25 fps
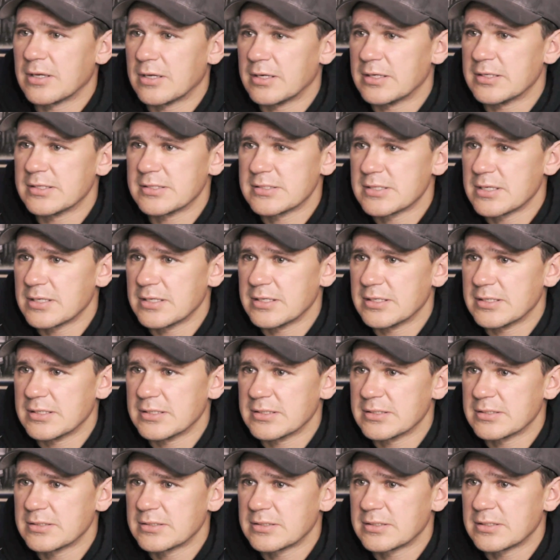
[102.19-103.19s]
on
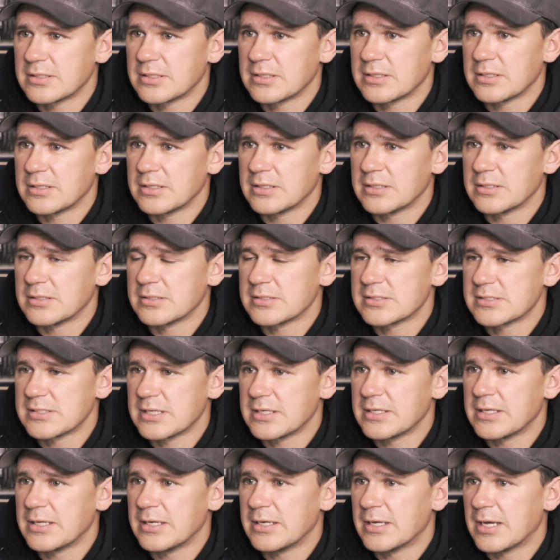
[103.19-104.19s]
a
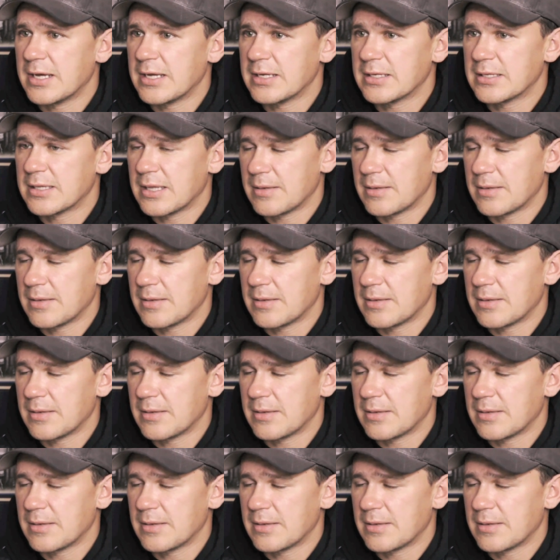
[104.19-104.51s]
Sunday night